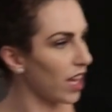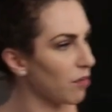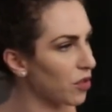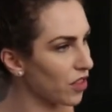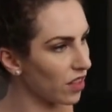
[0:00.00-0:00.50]
I
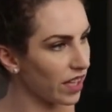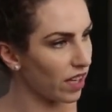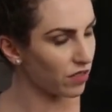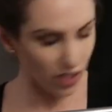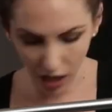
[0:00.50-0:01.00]
put the light
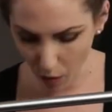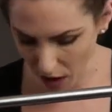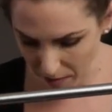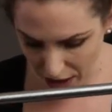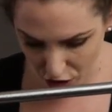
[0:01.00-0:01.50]
out there. I want
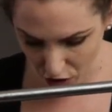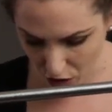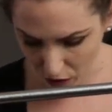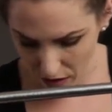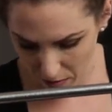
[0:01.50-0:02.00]
to make sure it's
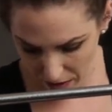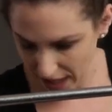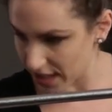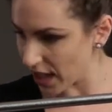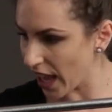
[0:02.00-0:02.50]
over the
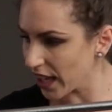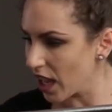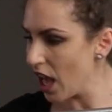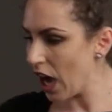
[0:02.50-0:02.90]
biggest leg.